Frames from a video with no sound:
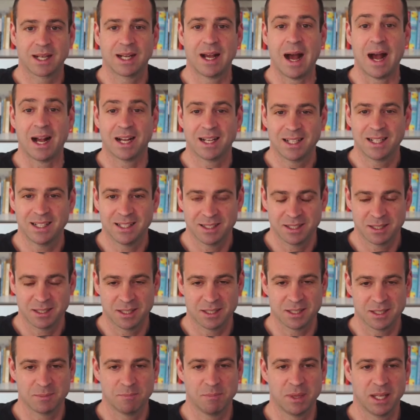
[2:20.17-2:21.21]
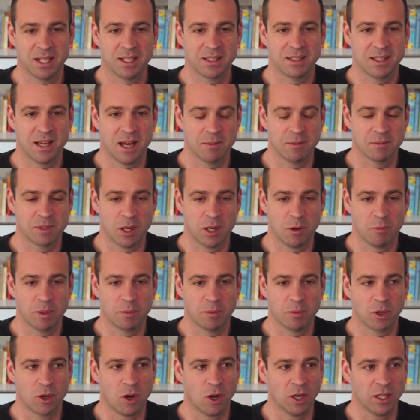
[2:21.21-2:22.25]
CAC is many times how
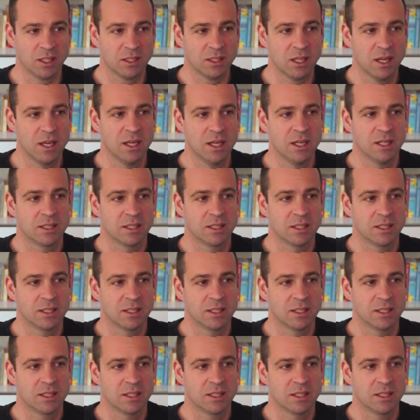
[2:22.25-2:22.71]
people call it.